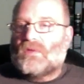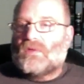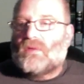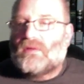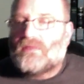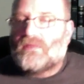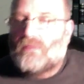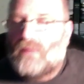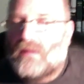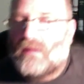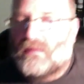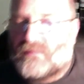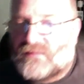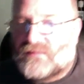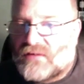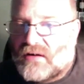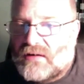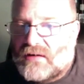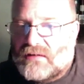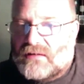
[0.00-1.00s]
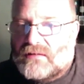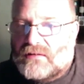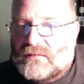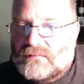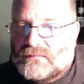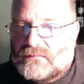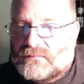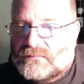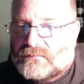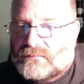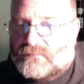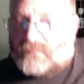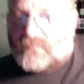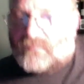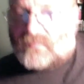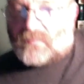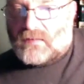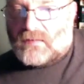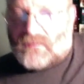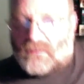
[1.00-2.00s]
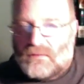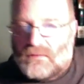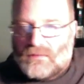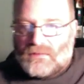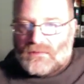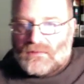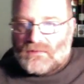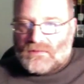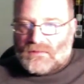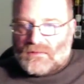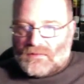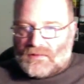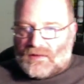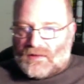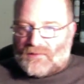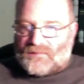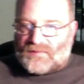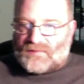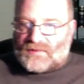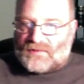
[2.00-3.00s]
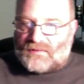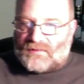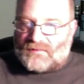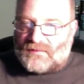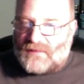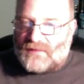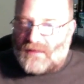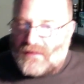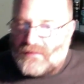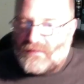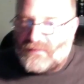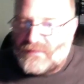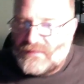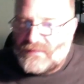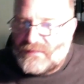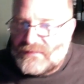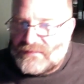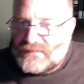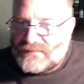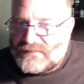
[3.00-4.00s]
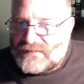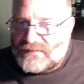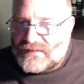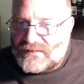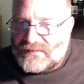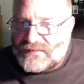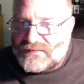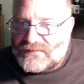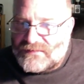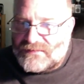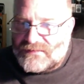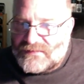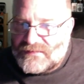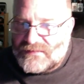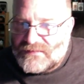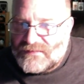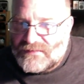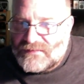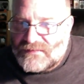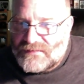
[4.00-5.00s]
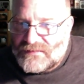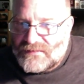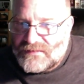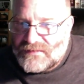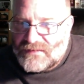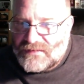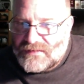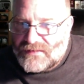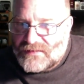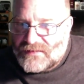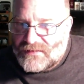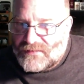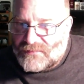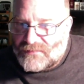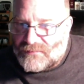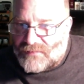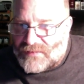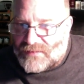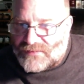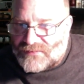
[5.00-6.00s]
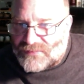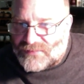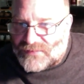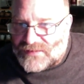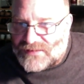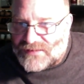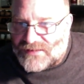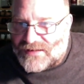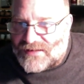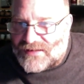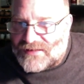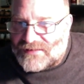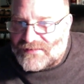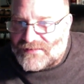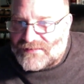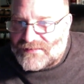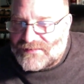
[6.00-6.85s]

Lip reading: the Wall of China. Laughing out loud. Didn't. 128.